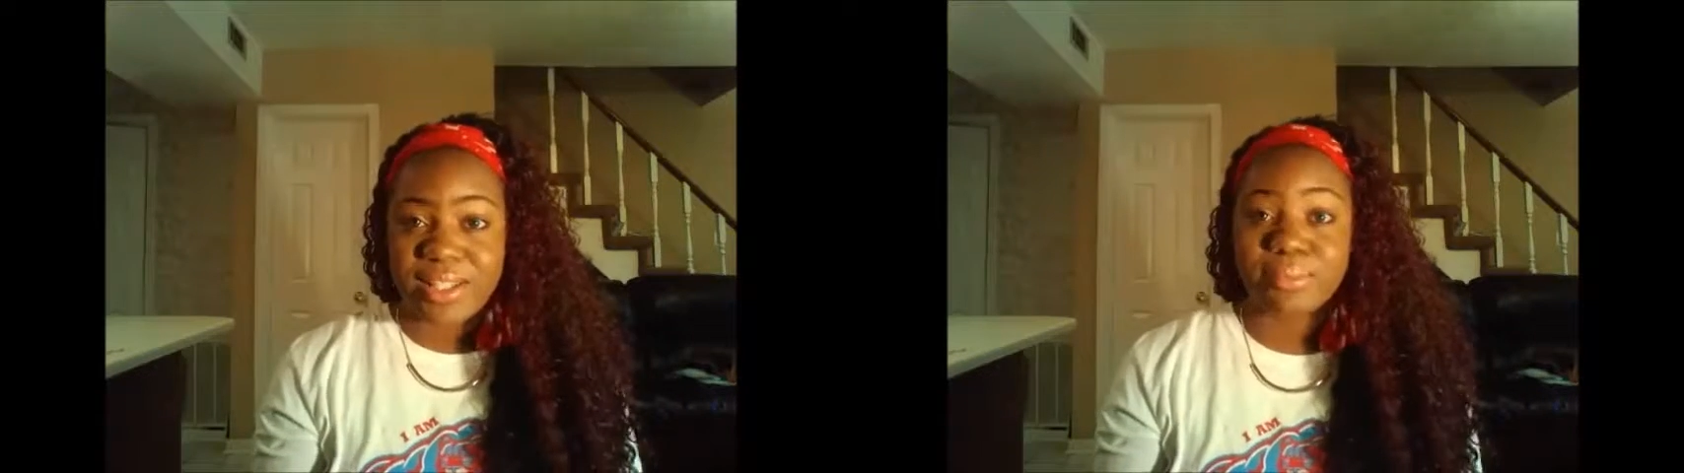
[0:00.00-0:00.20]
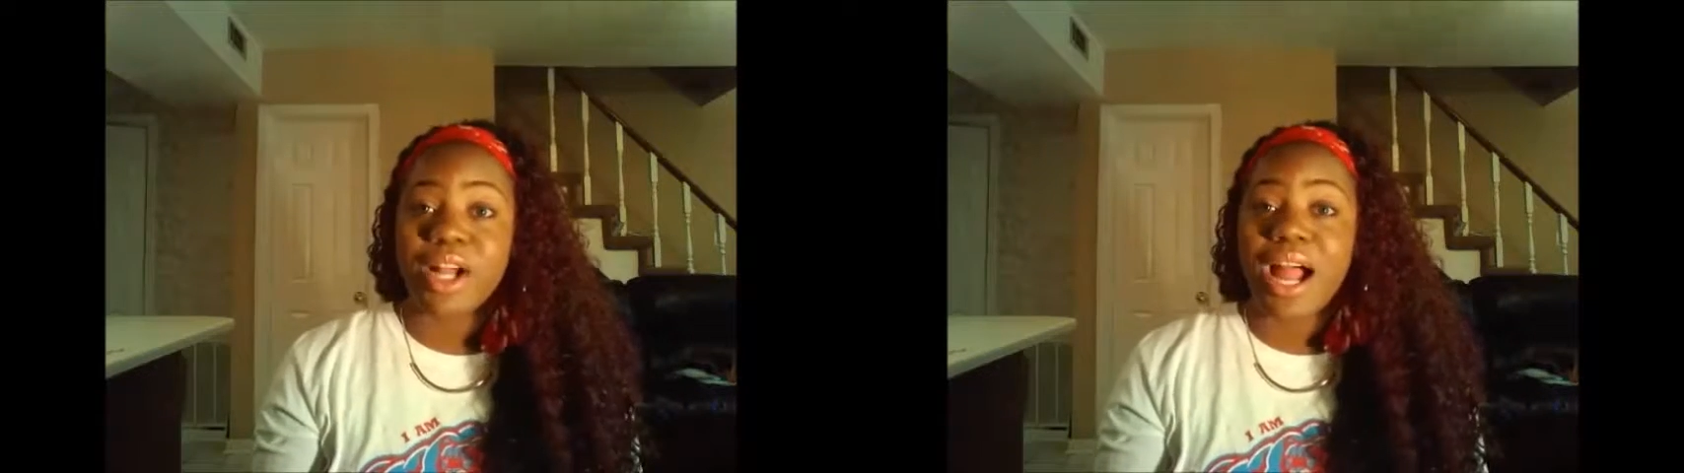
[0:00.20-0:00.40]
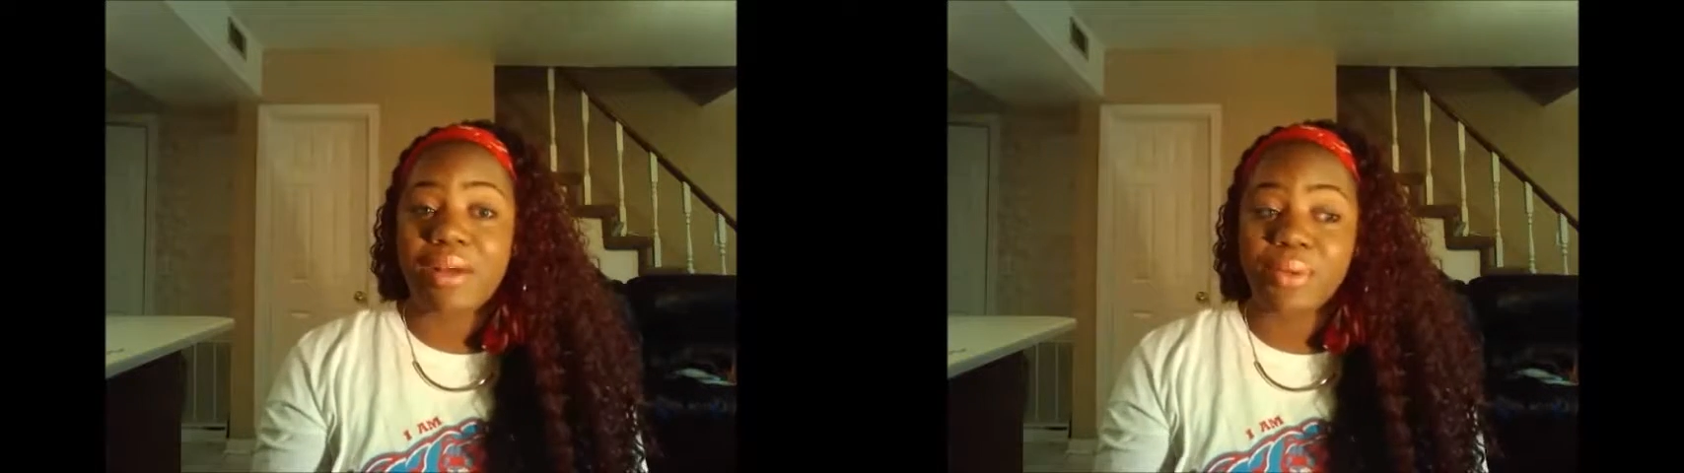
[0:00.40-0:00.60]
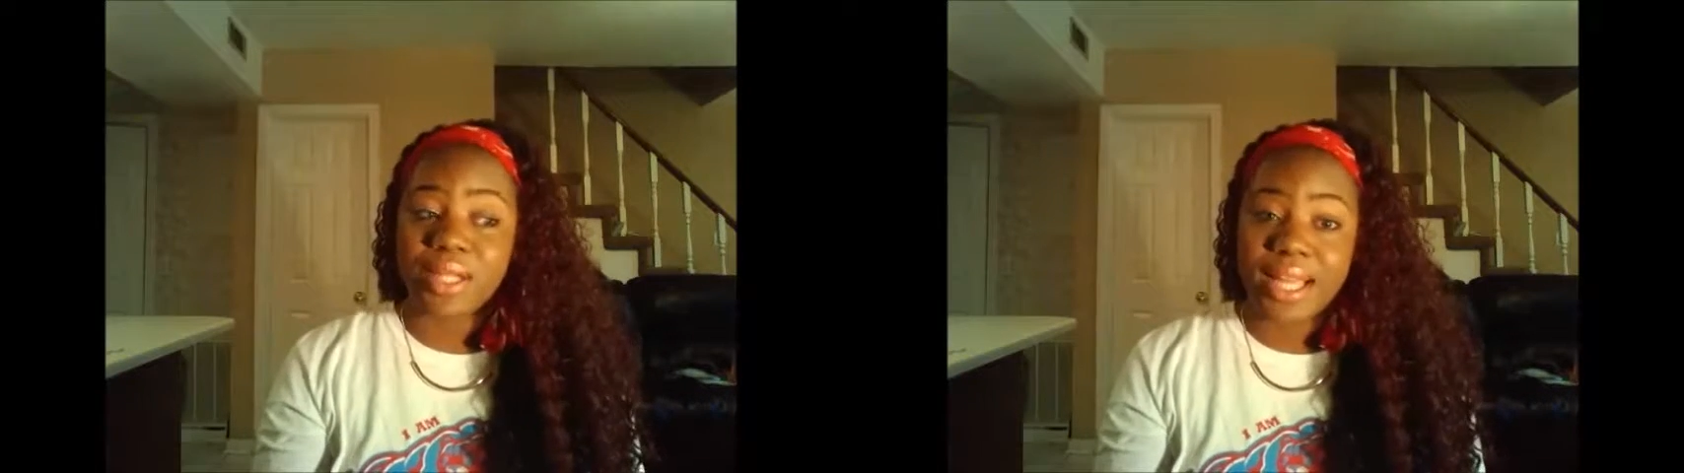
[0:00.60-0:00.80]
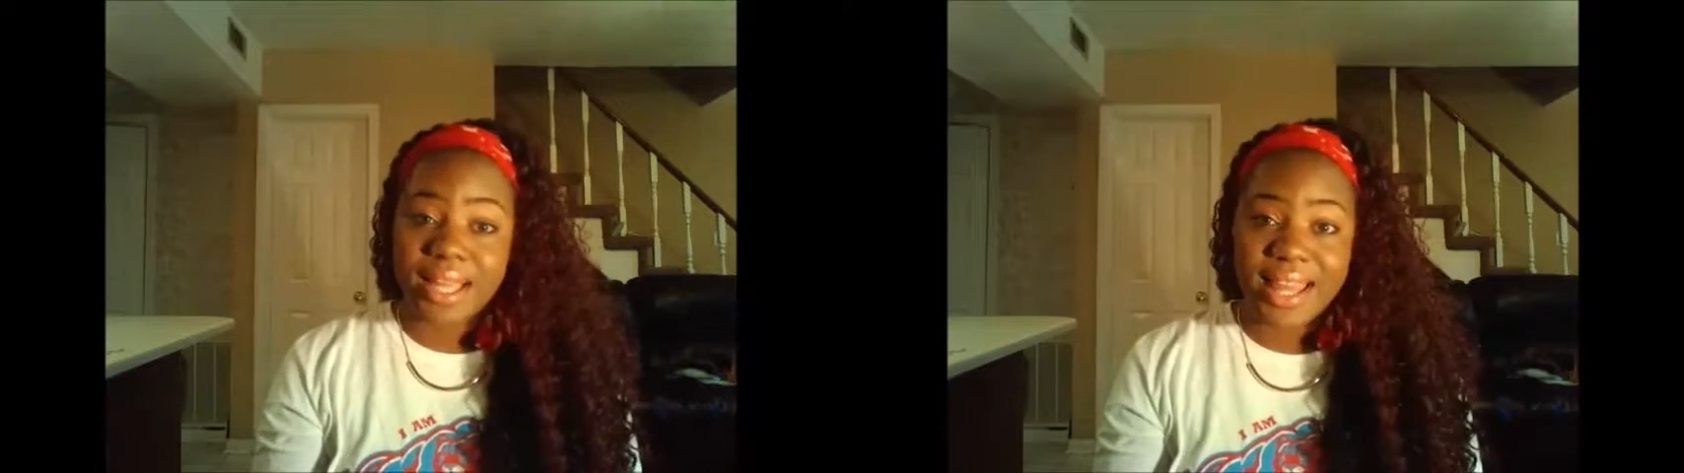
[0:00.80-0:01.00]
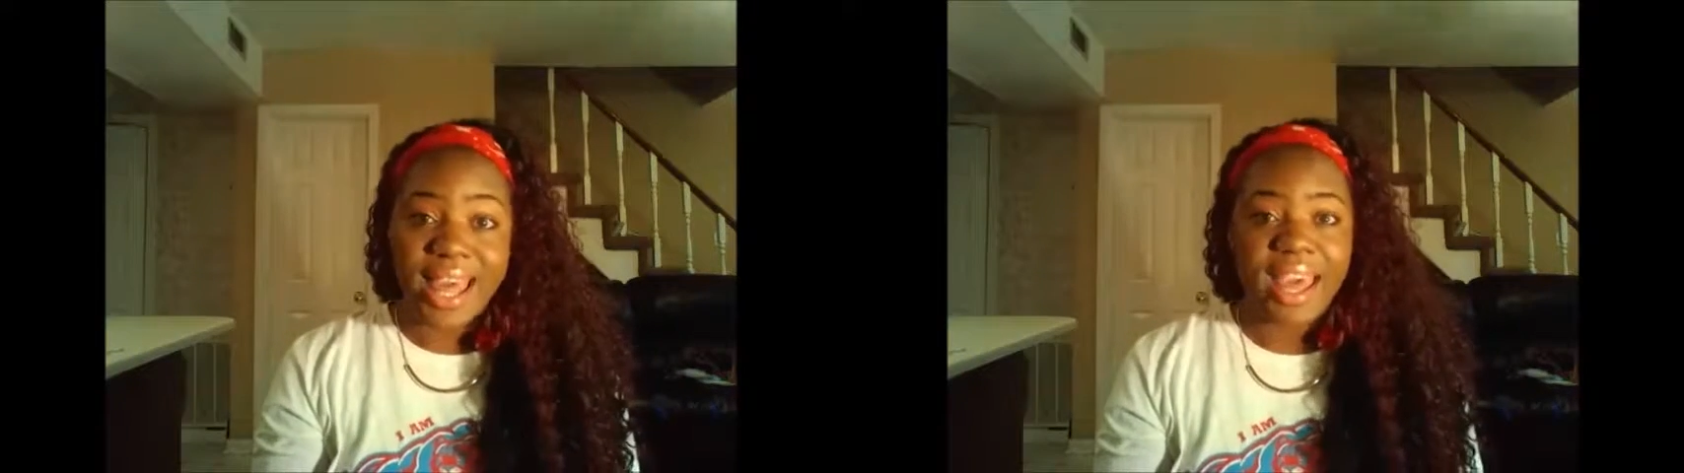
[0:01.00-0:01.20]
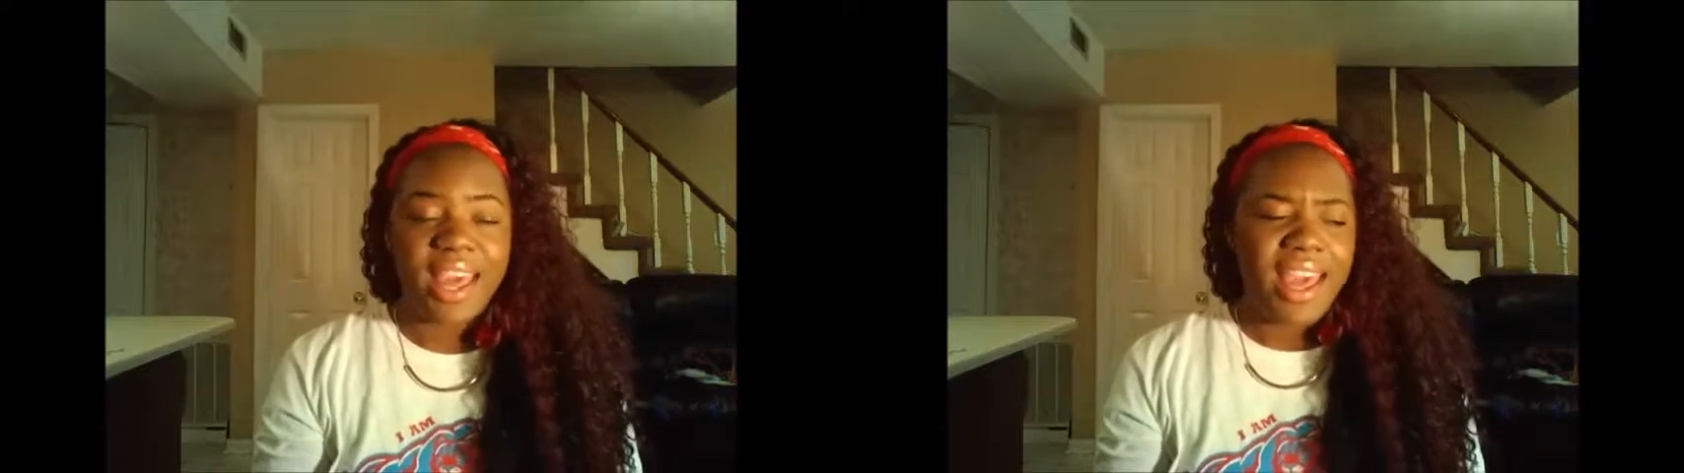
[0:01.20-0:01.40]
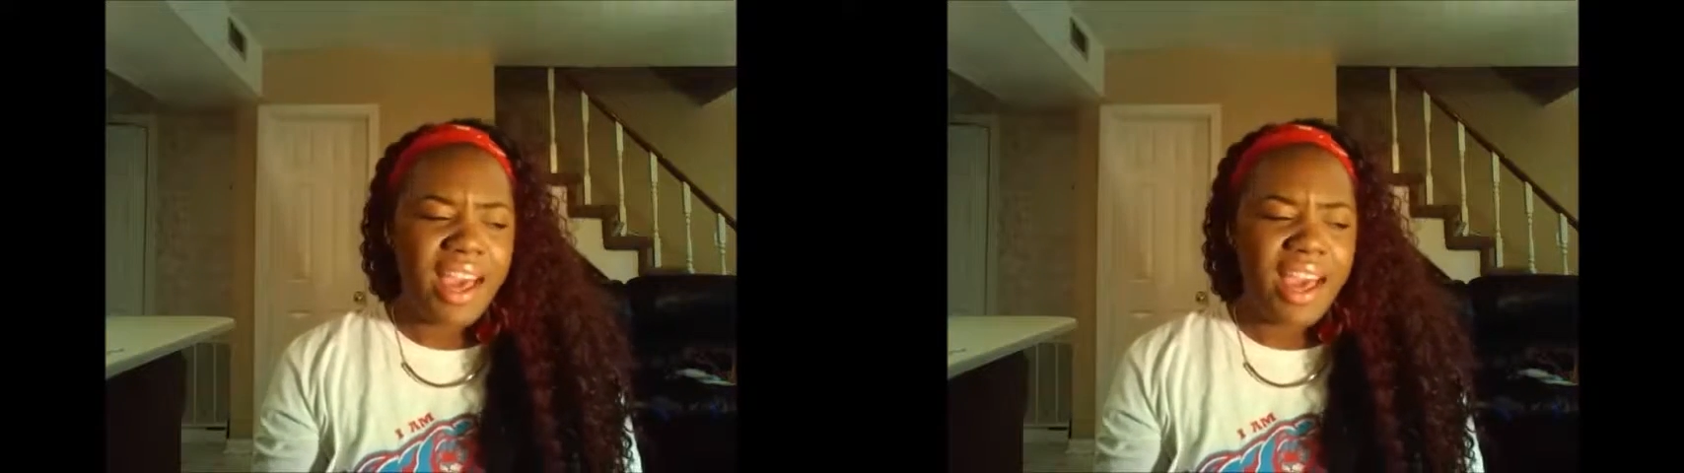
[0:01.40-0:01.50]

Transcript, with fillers: similar, I will link that.